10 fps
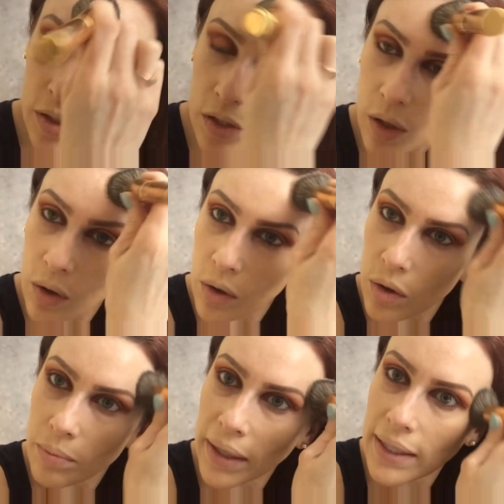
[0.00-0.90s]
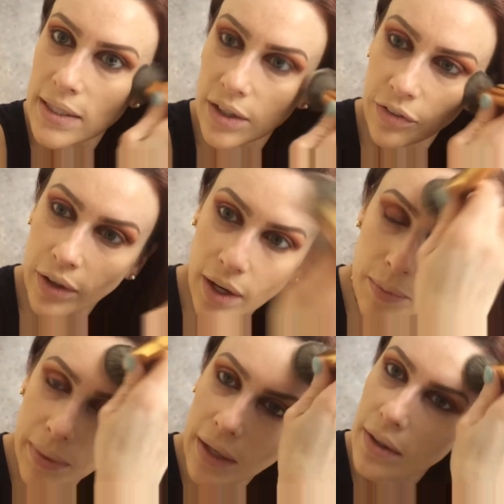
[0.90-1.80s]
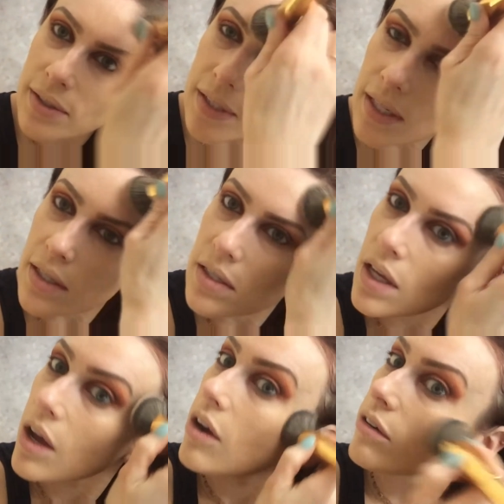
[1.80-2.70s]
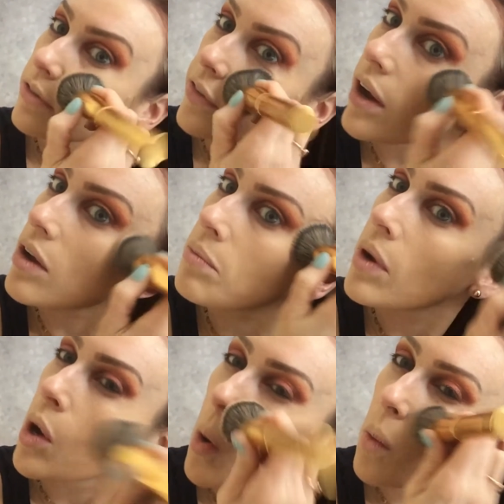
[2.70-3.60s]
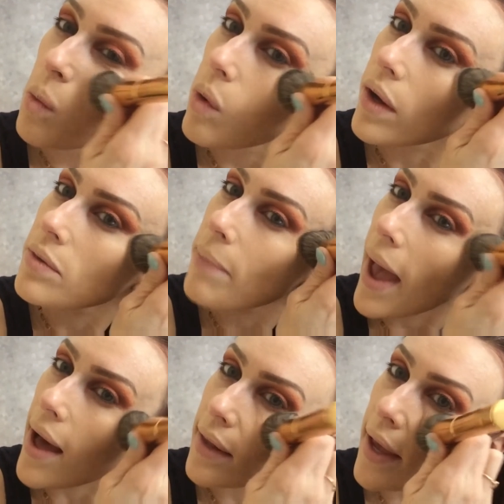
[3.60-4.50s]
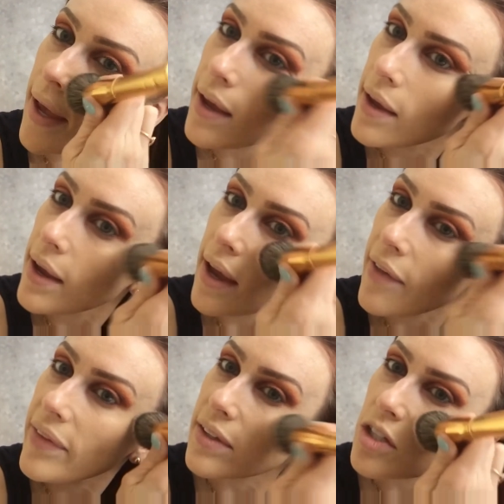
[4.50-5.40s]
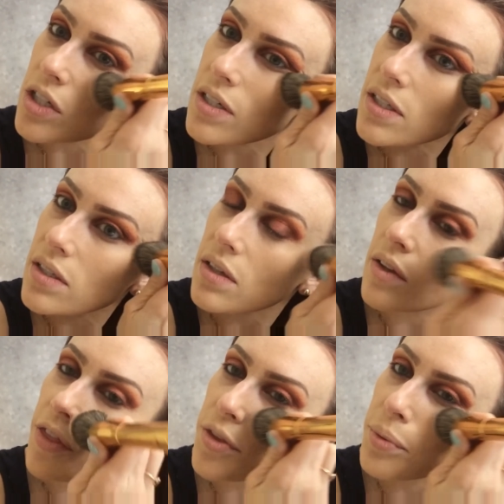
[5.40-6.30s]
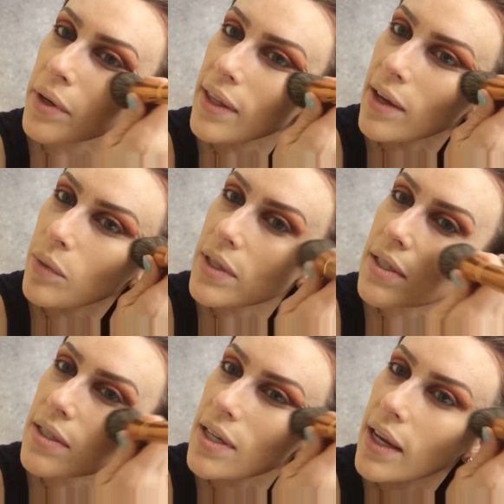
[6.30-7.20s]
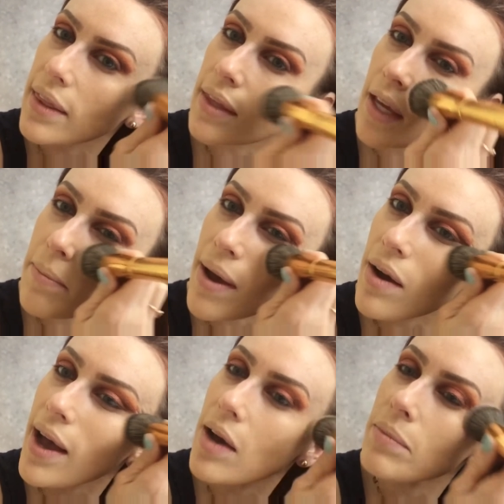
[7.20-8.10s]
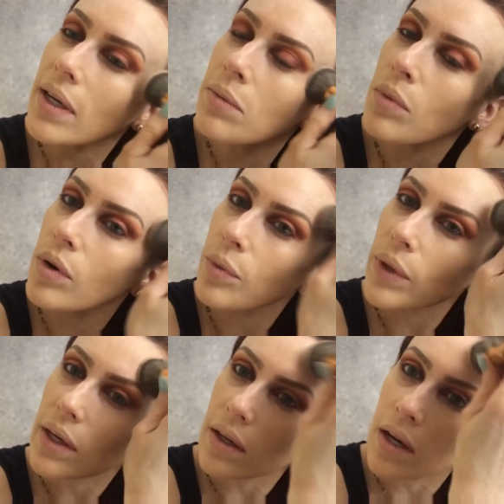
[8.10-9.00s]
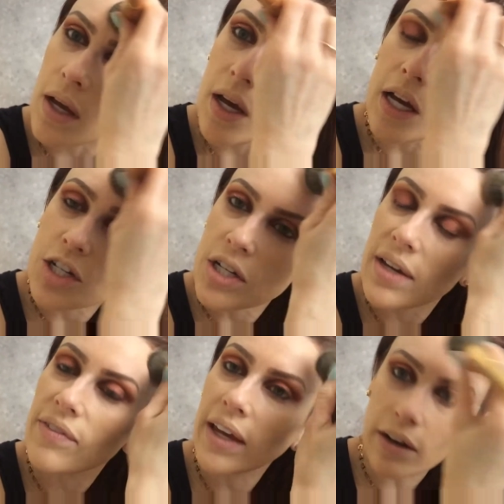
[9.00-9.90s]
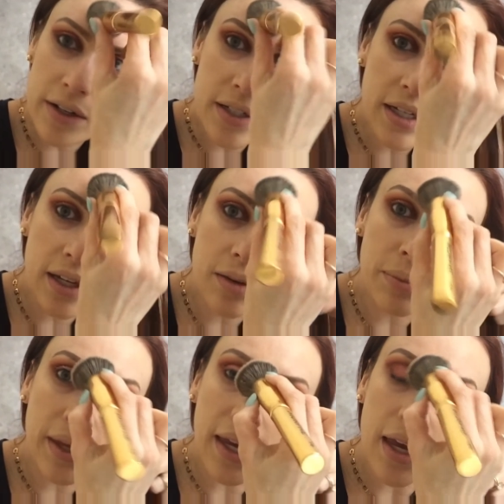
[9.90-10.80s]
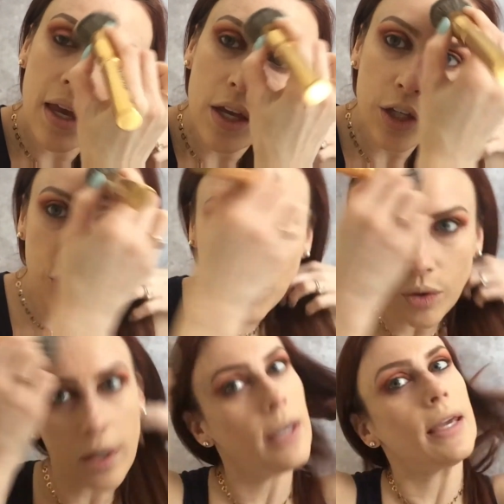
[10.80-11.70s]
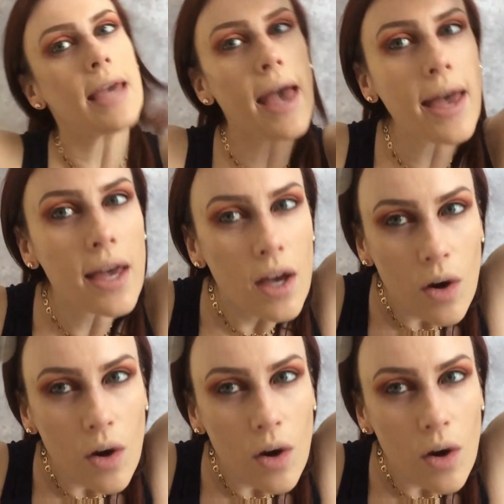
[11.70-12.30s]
so many different appearances from one palette, and that's just 3 that we did today. Think about how many more we could achieve. Guaranteedly, you could get